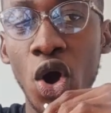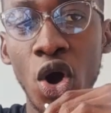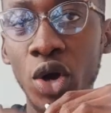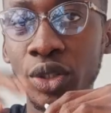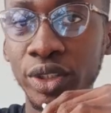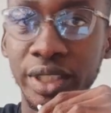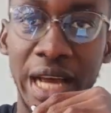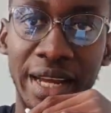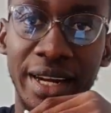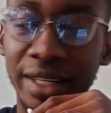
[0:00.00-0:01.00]
or
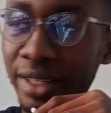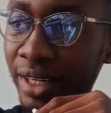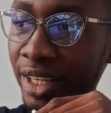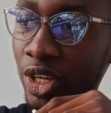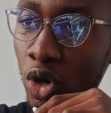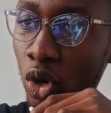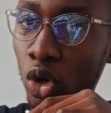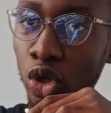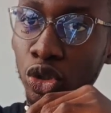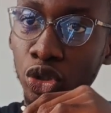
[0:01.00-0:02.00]
directly
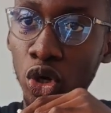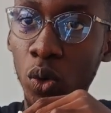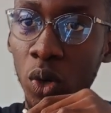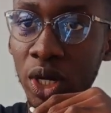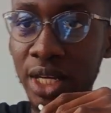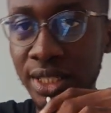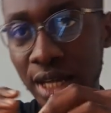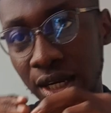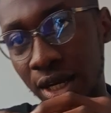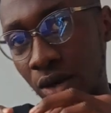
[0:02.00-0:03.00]
on your wallet
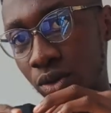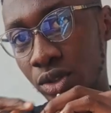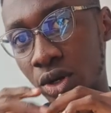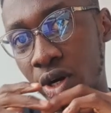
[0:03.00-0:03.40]
account.